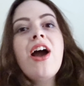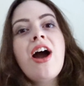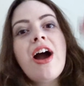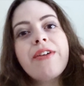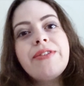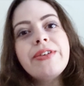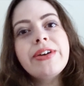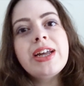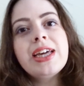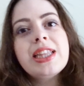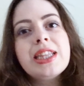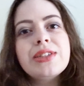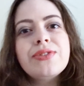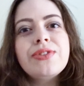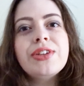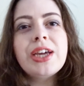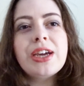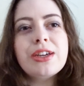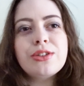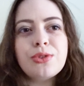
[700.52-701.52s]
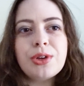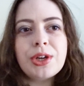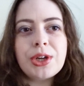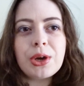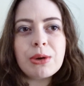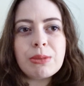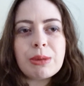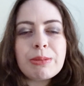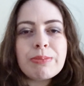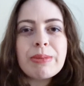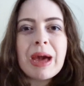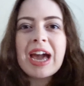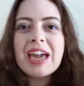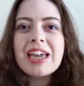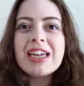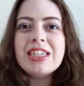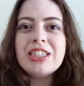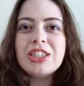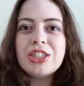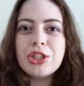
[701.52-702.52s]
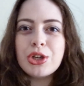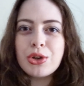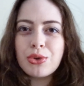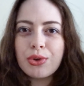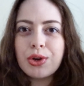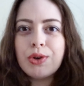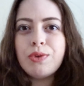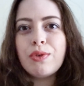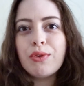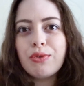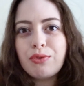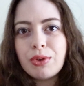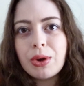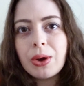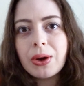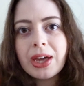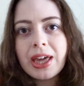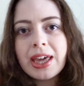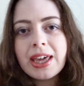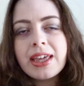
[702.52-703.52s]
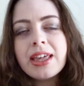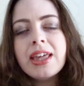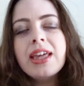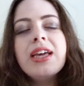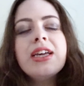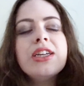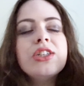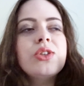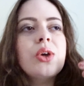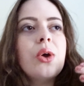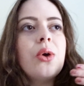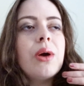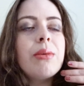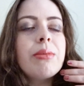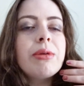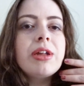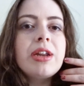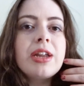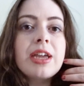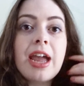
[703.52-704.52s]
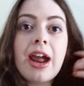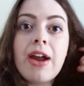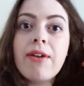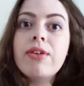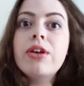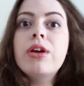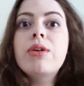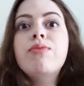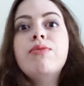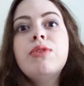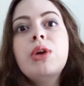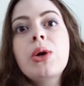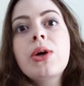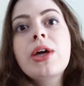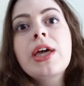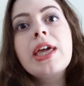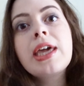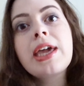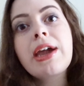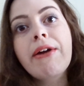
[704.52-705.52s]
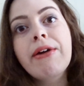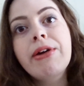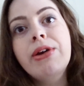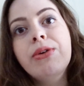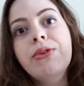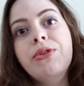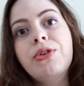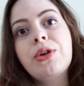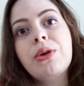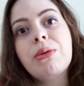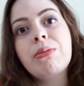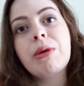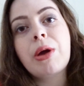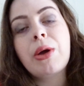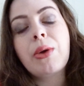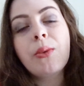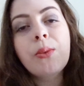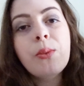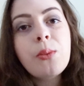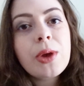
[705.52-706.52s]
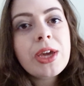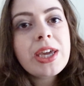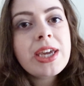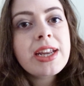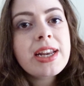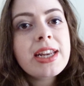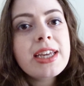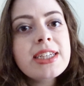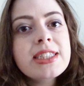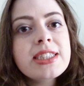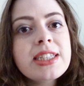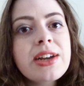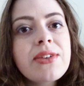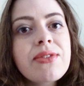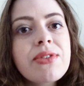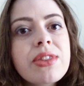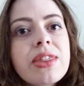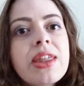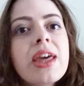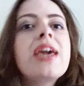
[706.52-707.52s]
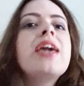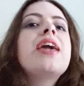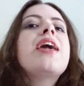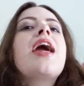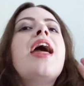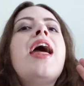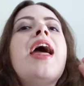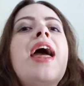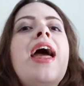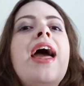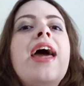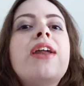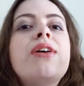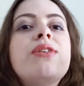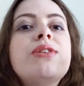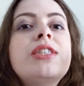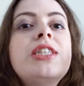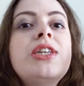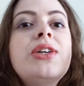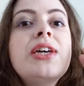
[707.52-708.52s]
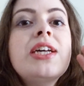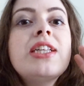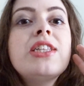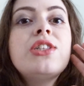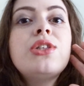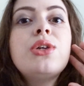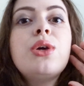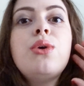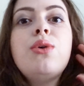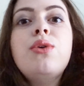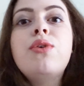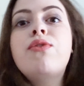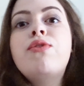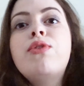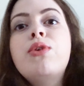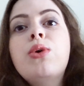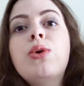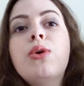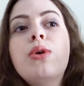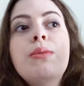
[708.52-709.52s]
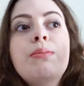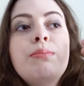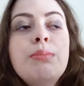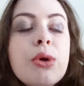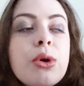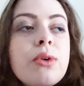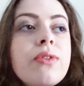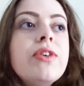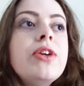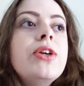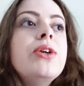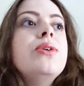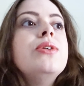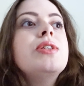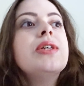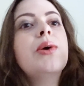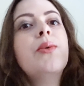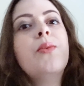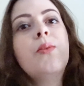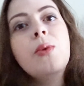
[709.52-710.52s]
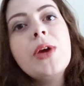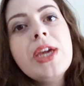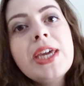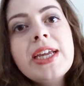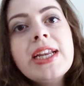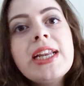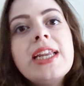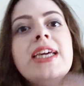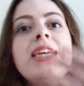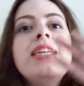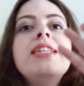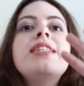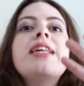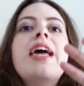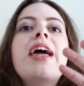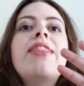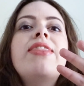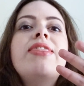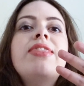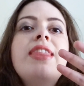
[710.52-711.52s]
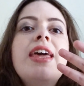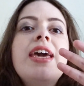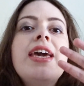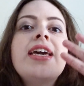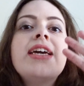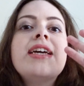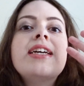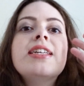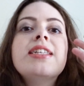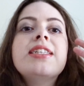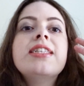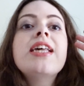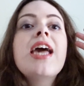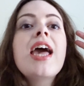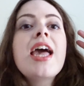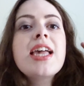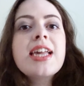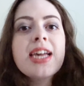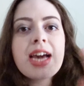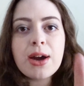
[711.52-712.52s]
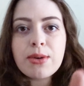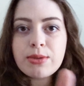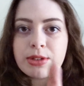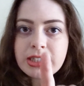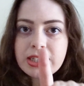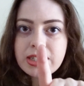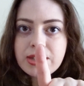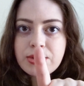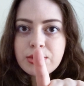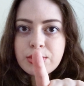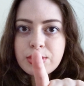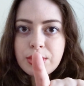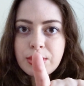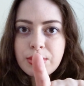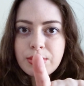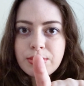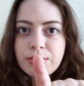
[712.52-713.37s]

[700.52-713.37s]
I feel like this video has really got me back into the groove of vlogging. So I'm going to carry on vlogging, carry on doing my weeklies and everything. And I will see you again soon for book reviews and weeklies and things. I will see you soon.